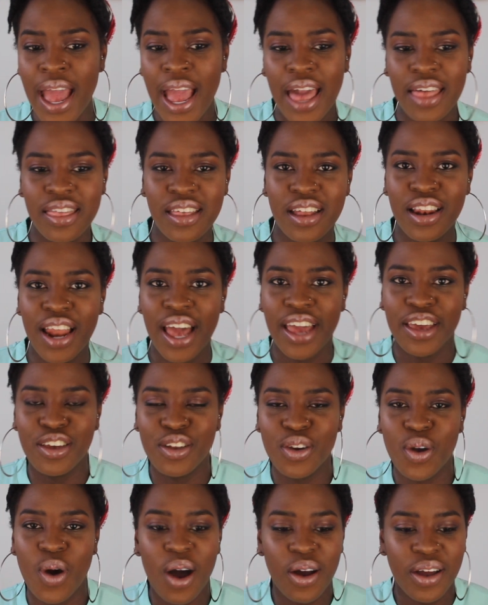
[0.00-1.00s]
And then, like,
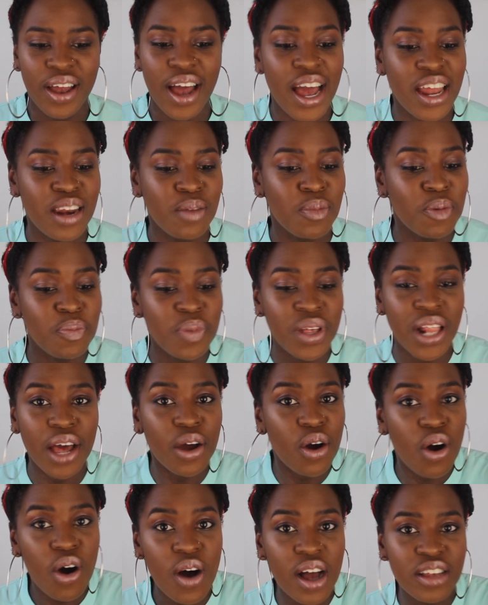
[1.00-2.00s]
I'll guide him and be
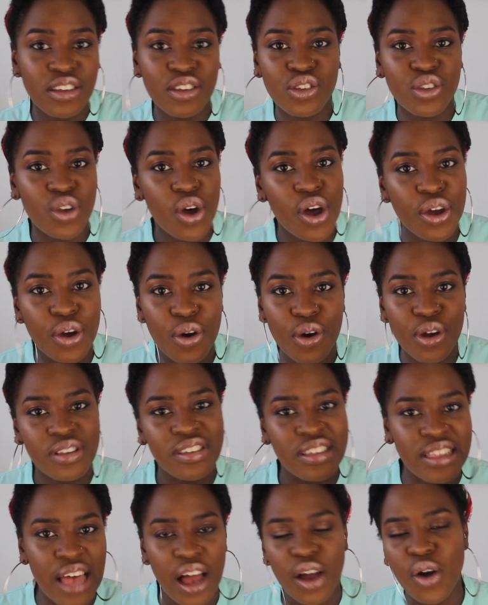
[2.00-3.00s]
like, oh, I just saw it go
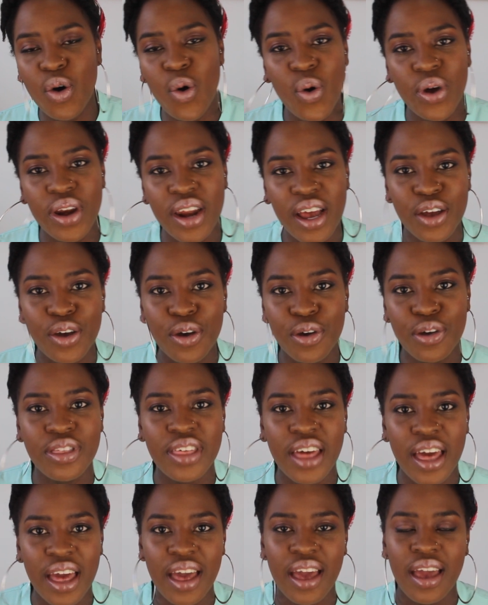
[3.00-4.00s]
to that corner, go
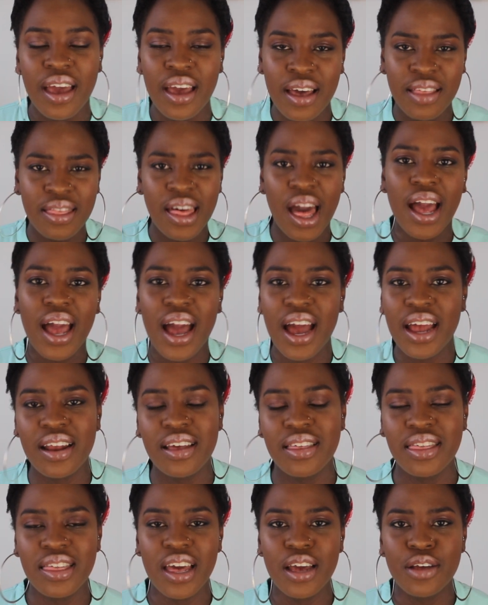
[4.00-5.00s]
there, that kind
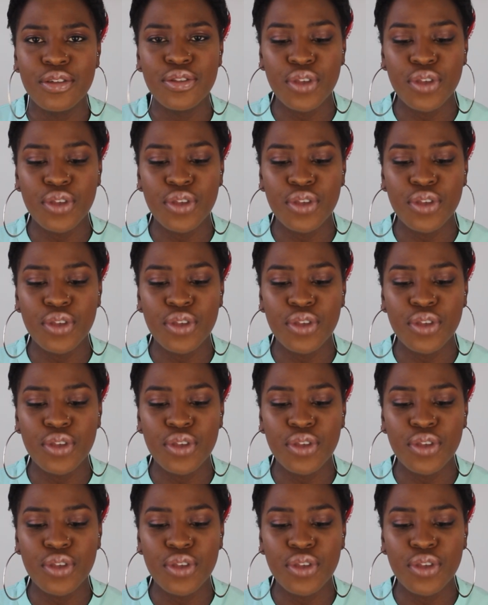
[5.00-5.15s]
of thing.